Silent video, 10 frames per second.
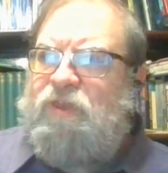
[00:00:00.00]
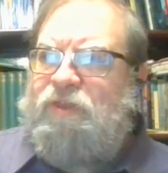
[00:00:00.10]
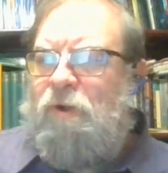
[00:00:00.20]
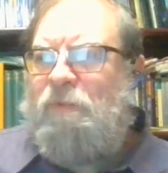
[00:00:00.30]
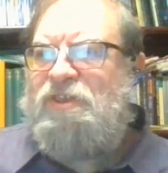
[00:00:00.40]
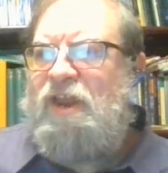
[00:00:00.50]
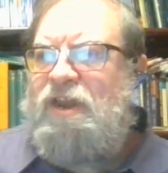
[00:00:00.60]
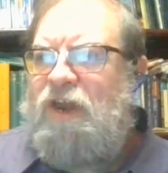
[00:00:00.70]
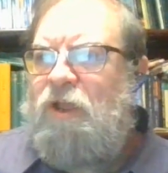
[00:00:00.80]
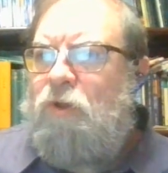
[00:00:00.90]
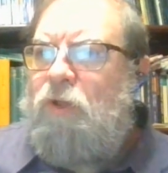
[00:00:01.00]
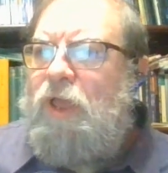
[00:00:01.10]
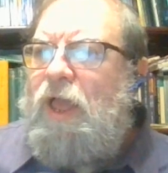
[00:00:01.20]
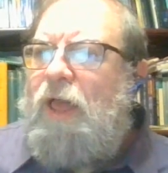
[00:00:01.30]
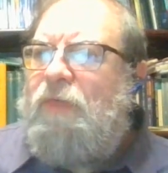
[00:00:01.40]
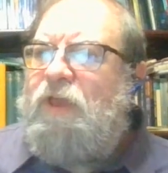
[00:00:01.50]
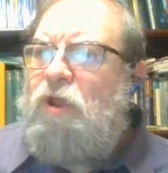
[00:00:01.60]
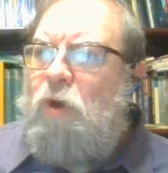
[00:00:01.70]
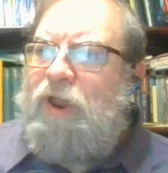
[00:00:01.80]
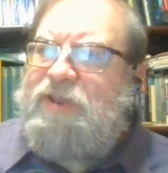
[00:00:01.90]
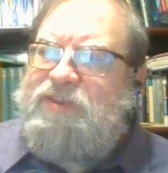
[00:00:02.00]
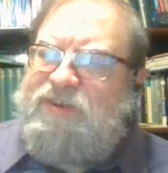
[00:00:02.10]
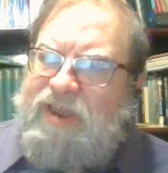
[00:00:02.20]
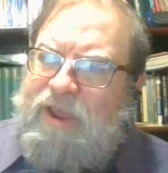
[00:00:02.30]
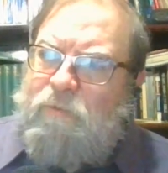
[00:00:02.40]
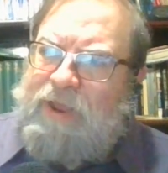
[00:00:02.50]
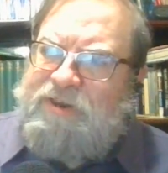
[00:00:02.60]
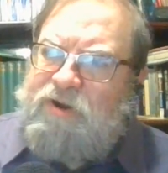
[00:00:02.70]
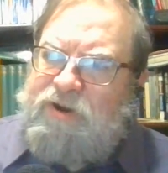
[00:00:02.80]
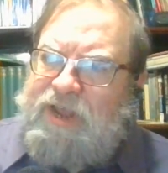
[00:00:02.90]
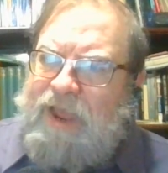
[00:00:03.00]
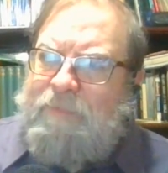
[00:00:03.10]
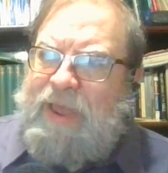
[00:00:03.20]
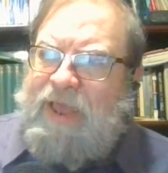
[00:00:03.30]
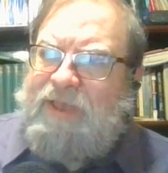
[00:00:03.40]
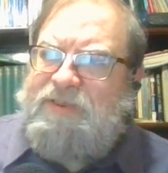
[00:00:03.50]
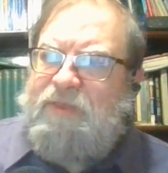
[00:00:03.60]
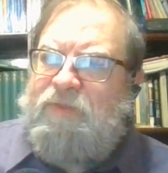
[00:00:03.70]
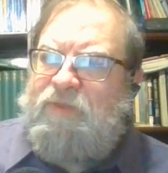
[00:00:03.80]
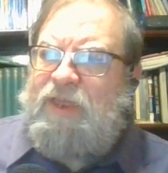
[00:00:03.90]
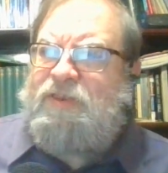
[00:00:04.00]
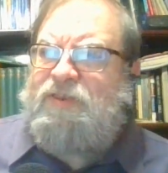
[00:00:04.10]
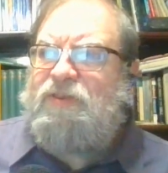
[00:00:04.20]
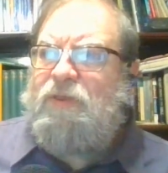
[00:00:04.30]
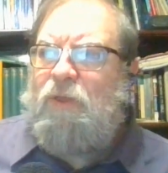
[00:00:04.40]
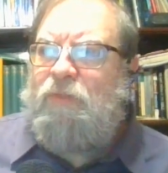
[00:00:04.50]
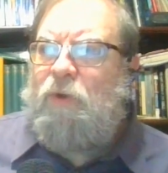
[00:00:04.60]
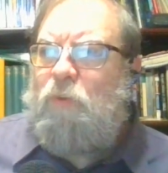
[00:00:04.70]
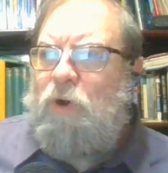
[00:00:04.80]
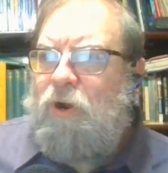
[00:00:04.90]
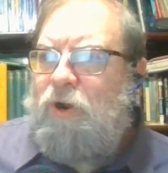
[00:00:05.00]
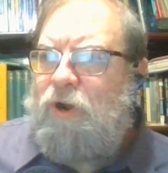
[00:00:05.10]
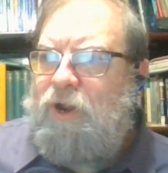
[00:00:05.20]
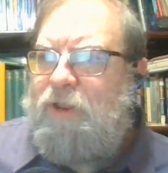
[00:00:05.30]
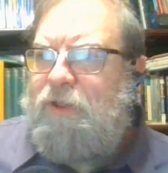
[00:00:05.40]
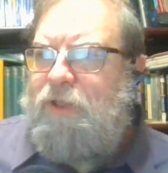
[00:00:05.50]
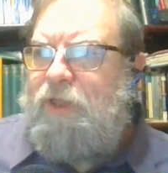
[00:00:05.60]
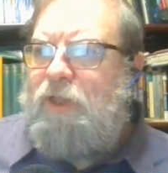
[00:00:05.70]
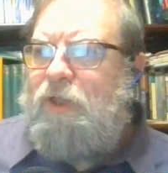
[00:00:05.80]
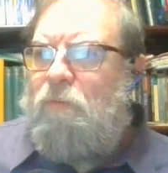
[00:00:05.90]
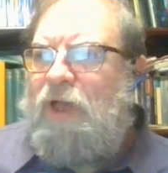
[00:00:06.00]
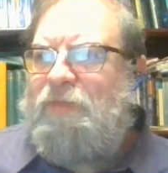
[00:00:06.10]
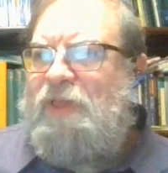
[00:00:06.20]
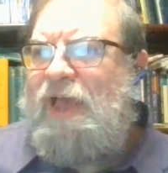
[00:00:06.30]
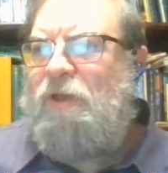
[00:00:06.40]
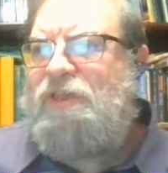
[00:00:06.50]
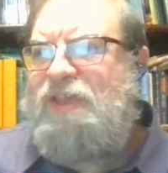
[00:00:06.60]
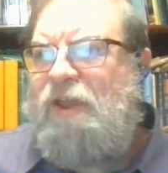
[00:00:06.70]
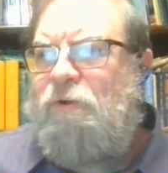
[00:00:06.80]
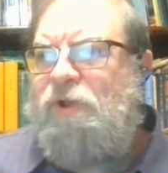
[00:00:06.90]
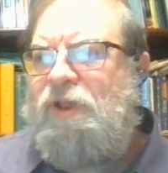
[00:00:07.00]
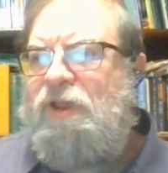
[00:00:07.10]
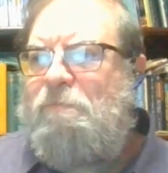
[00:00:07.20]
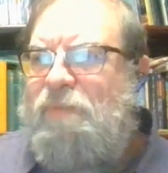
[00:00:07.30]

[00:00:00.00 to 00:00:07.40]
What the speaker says: they're almost identical. The Codex D, Western type, has this, the word, while the Alexandrian and